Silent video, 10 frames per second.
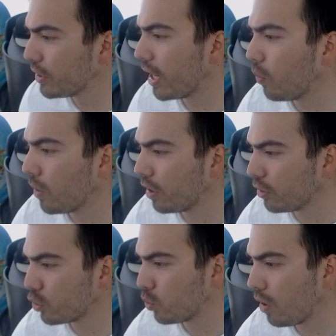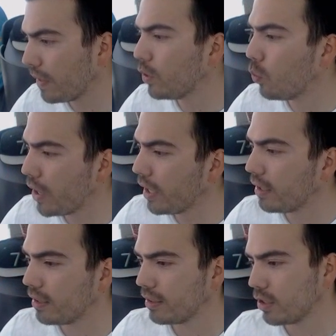to get one under 12 and
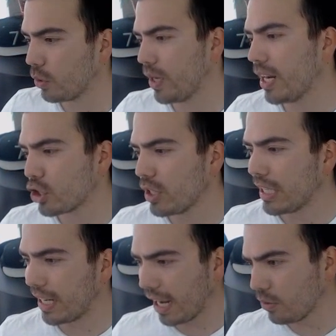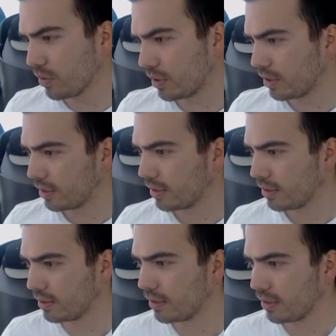win, so we actually counts.
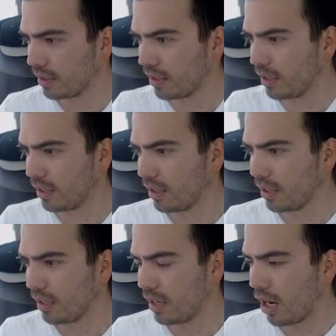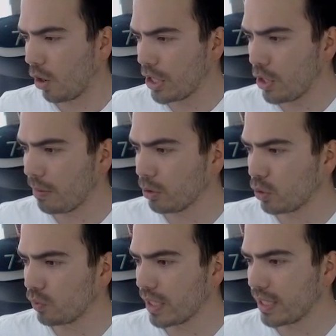How are you able
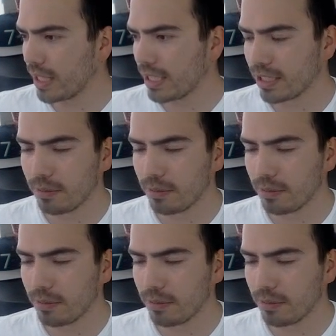to race against